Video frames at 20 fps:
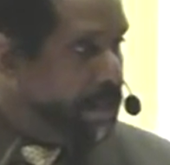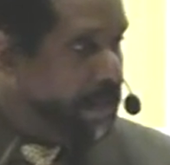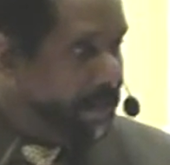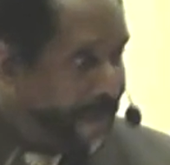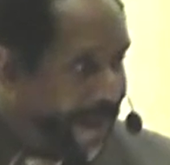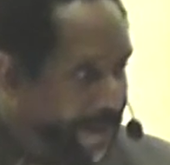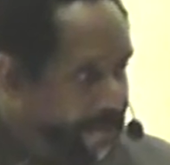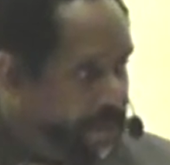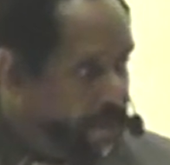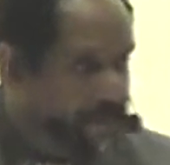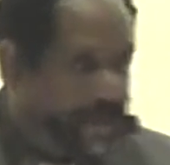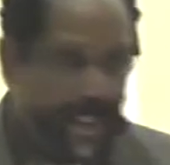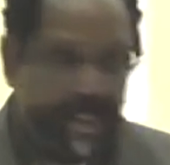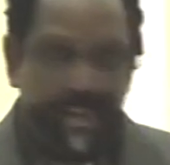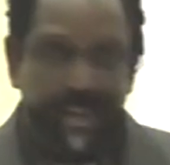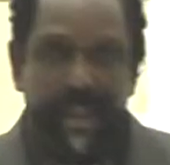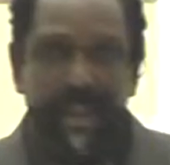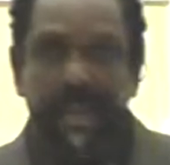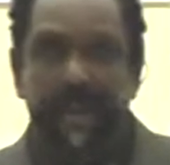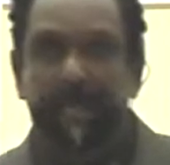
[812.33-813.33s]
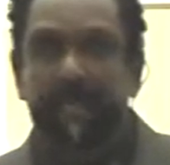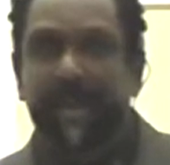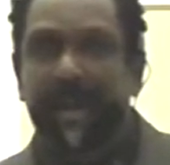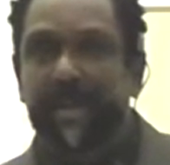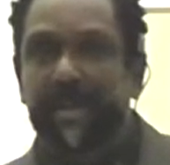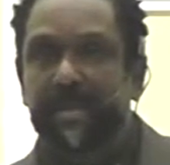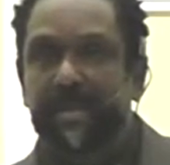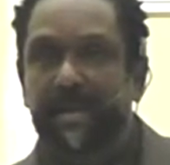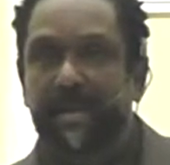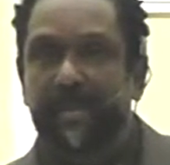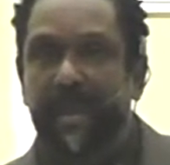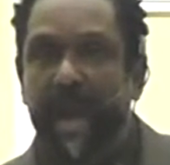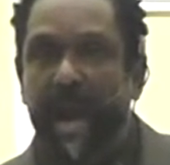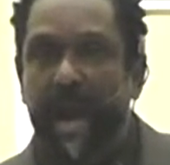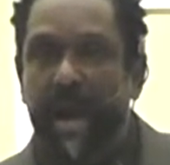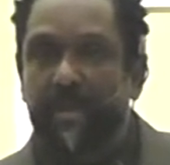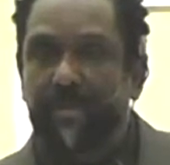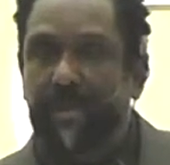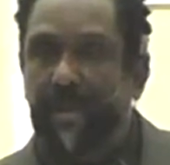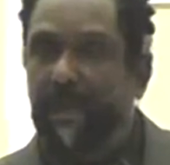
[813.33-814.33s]
The Bible says, in the abundance of the
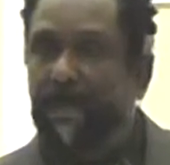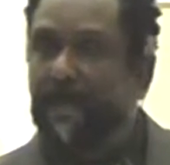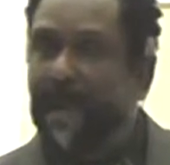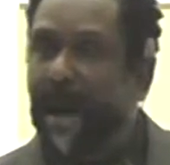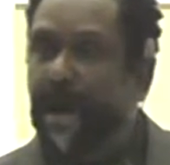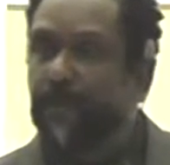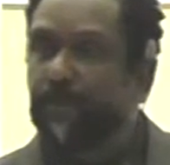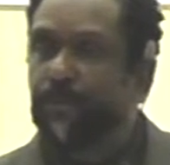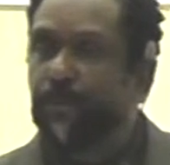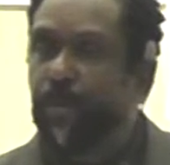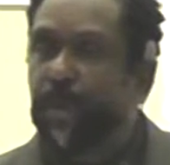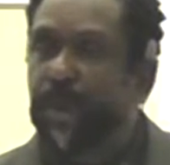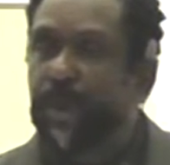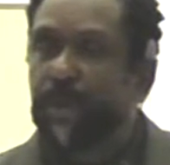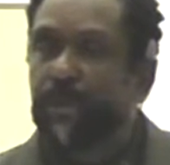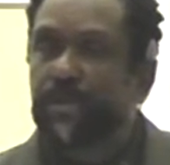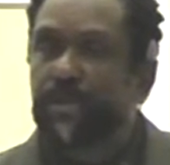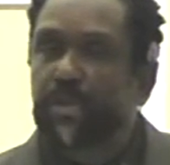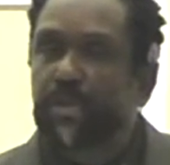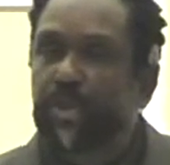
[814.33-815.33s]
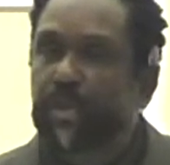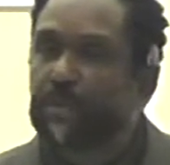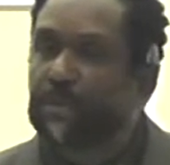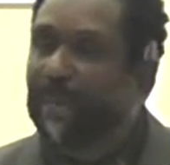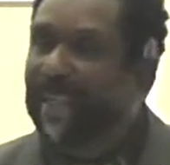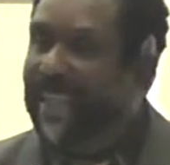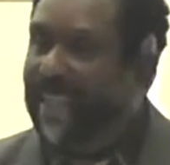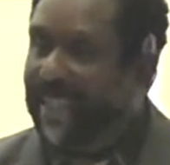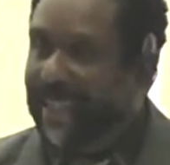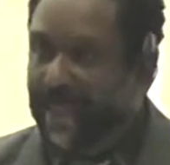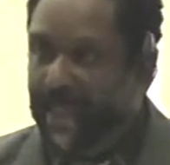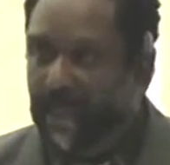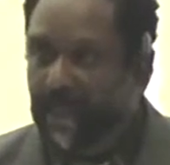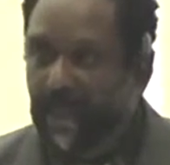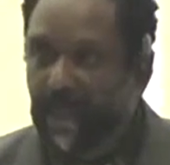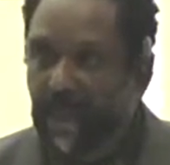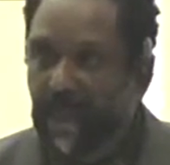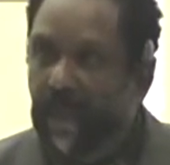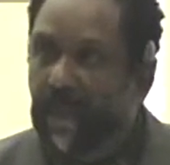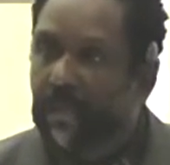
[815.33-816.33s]
heart, the mouth will
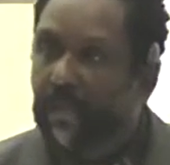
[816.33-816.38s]
speak.